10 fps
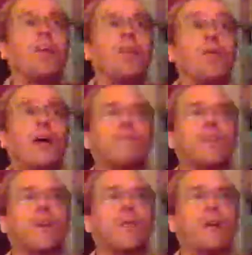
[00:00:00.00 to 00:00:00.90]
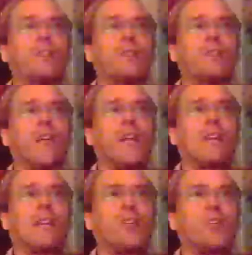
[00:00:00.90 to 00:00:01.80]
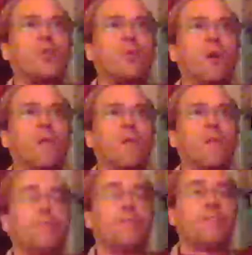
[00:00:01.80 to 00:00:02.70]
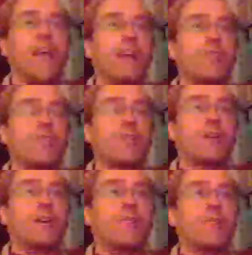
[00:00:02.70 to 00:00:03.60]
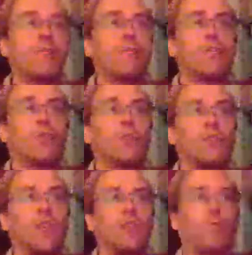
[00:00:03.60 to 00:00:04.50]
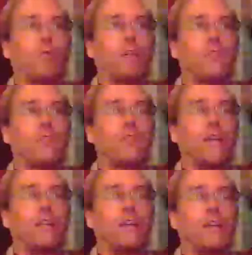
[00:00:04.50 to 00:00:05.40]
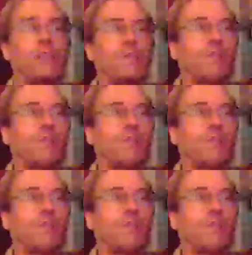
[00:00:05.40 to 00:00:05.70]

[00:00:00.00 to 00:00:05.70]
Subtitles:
You have to go to wrestler sidekick school. There's an actual school just for wrestler sidekicks.